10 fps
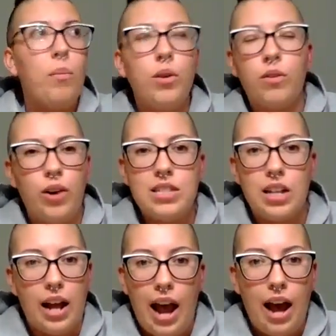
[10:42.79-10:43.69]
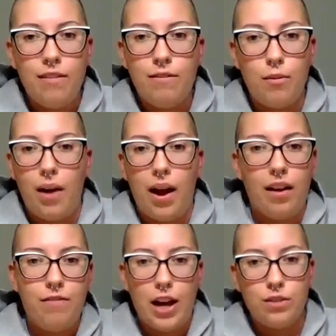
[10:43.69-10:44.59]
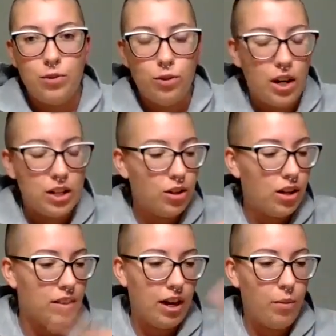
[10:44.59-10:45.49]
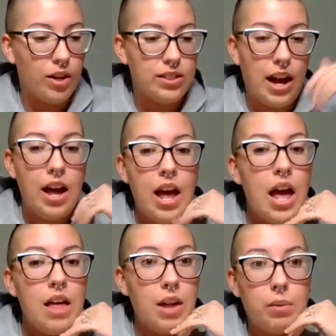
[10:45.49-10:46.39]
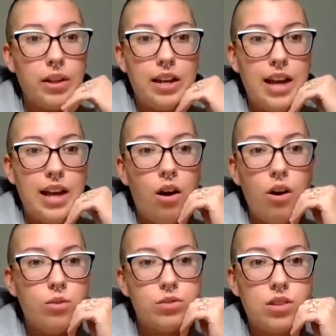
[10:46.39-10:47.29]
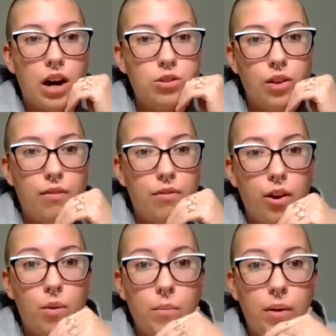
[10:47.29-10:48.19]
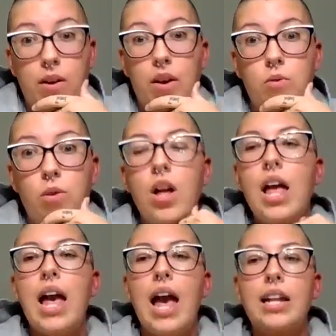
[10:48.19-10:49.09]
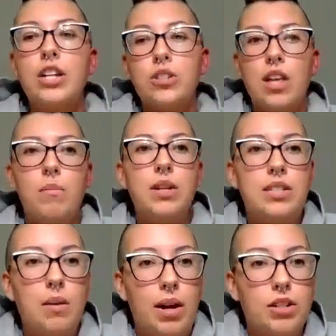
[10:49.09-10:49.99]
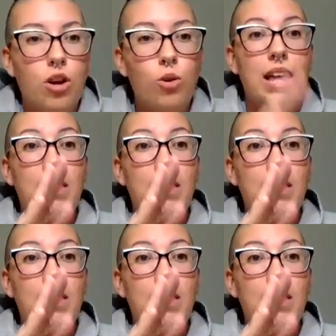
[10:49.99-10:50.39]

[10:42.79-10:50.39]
And my friends, like the couple of friends that I had from my fast food restaurant that I worked at, they were like, yeah, I'll do that for you. I'm like, okay, cool.